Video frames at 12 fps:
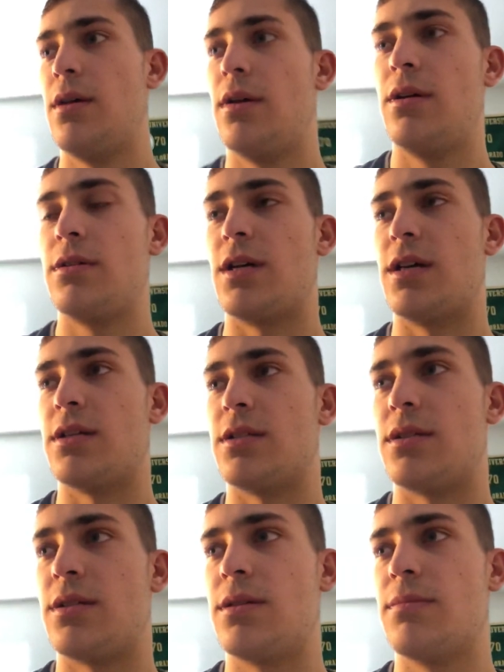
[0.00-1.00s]

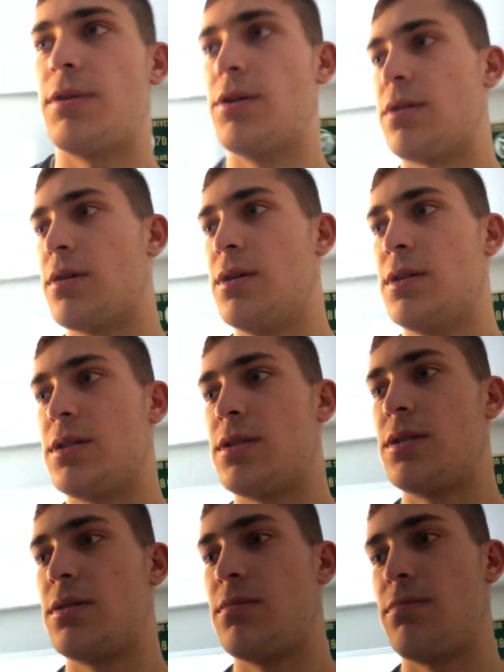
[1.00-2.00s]
says
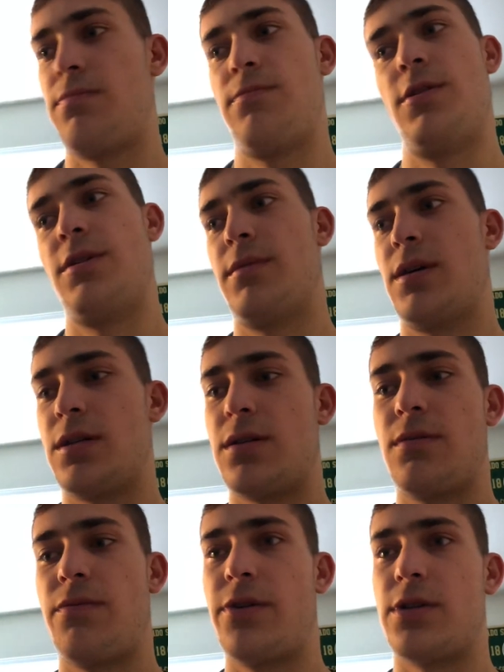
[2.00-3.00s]
poker's pretty
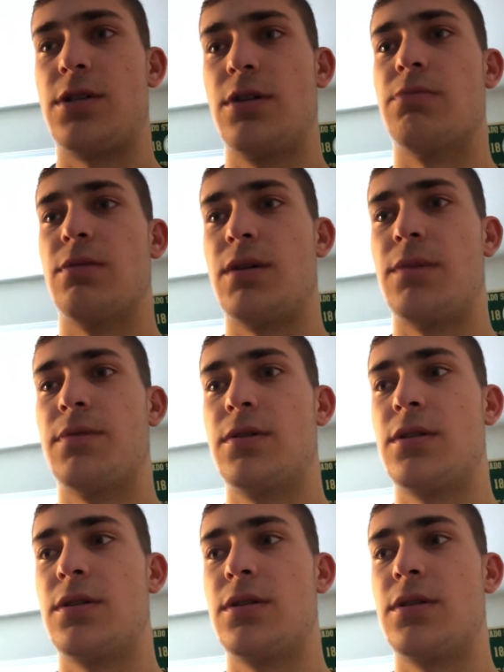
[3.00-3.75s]
much for stupid people.